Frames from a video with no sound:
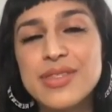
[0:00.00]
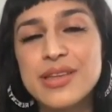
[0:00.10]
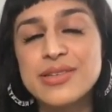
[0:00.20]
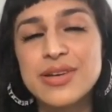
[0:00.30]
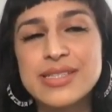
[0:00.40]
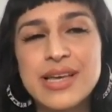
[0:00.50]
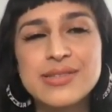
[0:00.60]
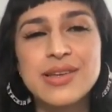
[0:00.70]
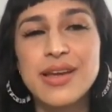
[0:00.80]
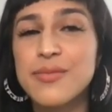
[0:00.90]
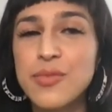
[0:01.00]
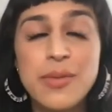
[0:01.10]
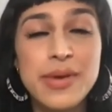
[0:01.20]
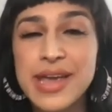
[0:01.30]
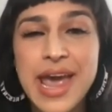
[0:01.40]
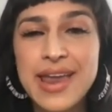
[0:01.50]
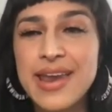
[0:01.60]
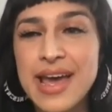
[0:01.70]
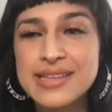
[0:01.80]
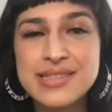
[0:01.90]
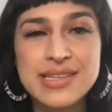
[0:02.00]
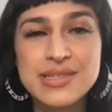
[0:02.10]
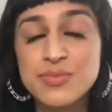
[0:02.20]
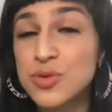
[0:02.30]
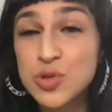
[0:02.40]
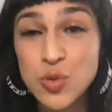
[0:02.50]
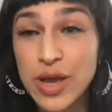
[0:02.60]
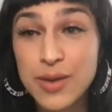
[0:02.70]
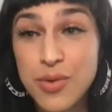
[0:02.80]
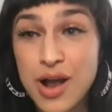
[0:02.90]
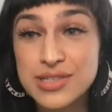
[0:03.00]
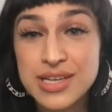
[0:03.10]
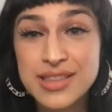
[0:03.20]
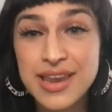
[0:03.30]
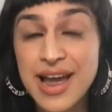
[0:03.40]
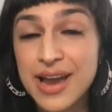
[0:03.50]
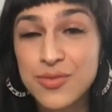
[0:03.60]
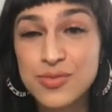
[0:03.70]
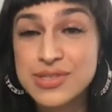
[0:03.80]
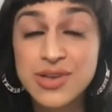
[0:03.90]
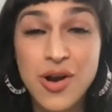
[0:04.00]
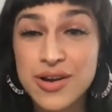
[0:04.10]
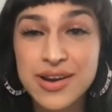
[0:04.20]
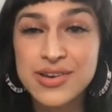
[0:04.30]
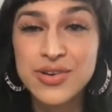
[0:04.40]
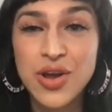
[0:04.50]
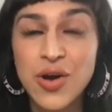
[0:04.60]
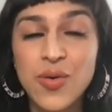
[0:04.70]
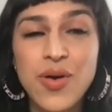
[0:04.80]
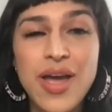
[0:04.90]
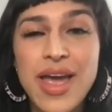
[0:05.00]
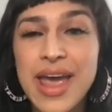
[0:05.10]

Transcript: the trans housing, it, it began as this mutual aid project that I started, you know,